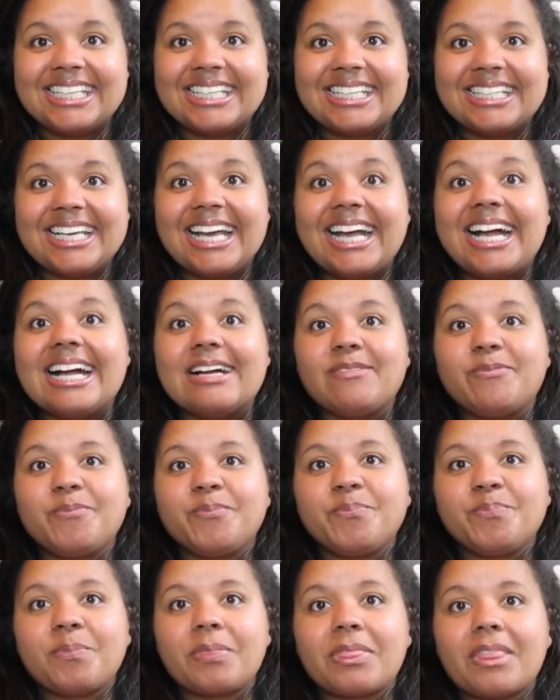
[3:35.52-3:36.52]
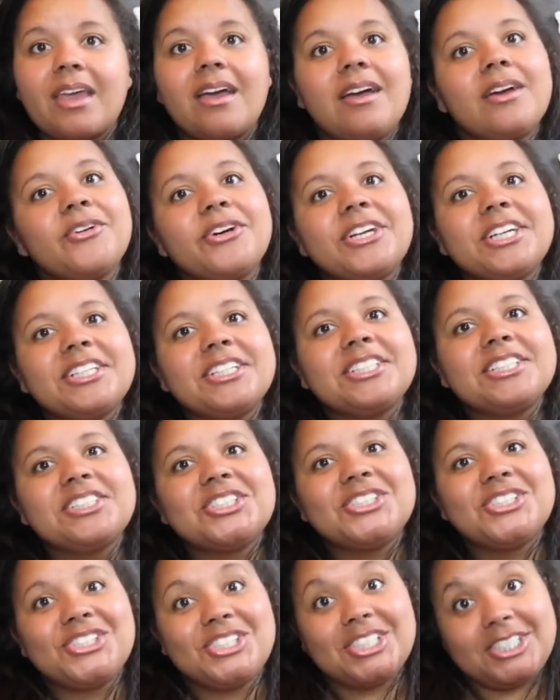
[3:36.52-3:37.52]
Yeah, I went
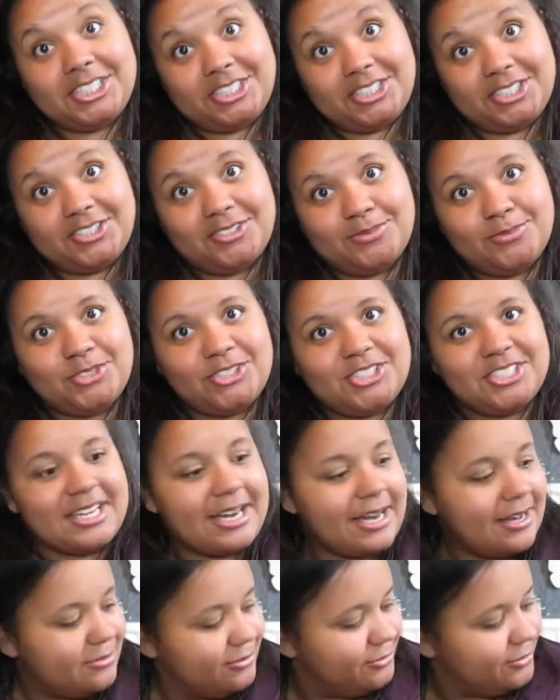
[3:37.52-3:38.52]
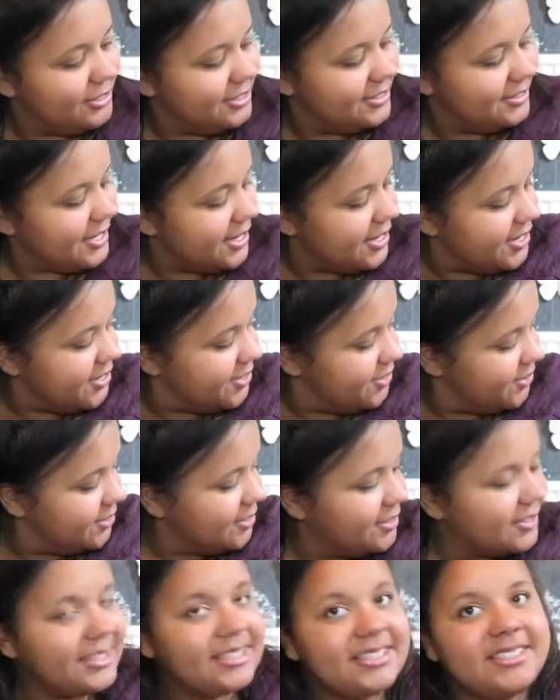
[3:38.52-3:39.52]
and deleted some more stuff. So,
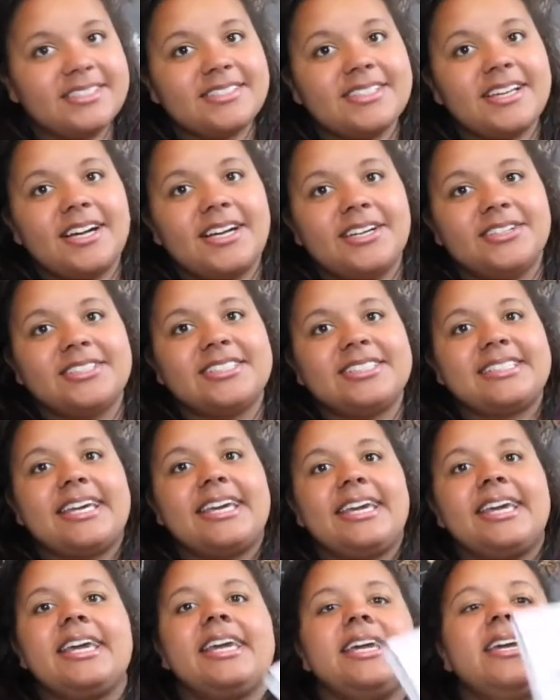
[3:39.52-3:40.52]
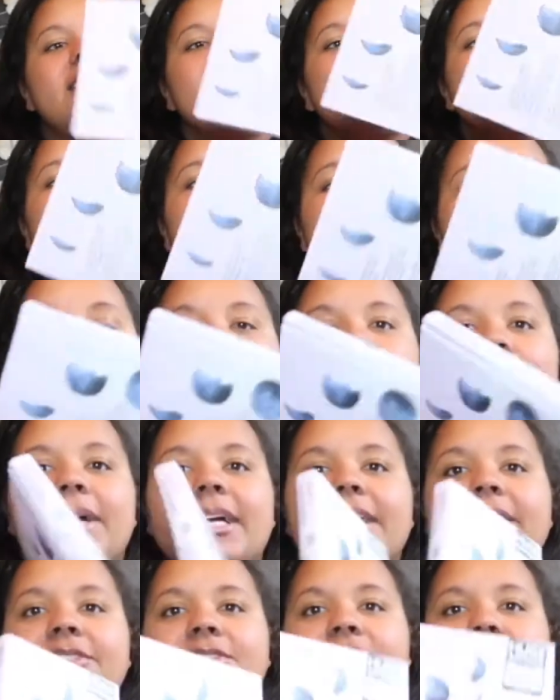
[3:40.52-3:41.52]
as I was saying,
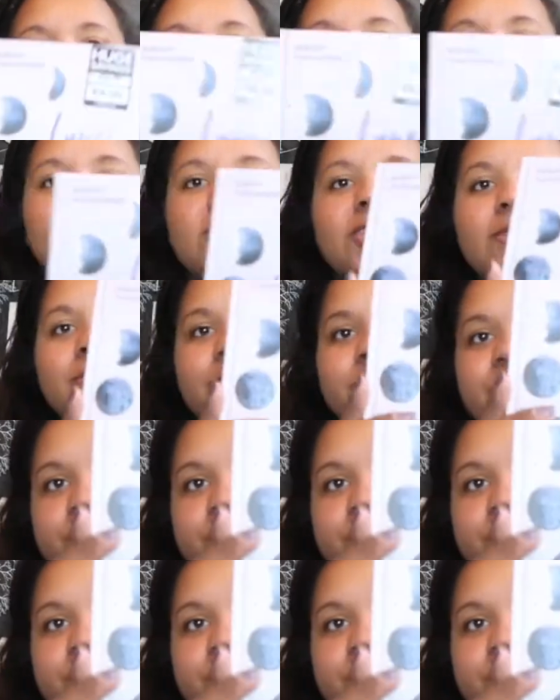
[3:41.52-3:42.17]
my little haul,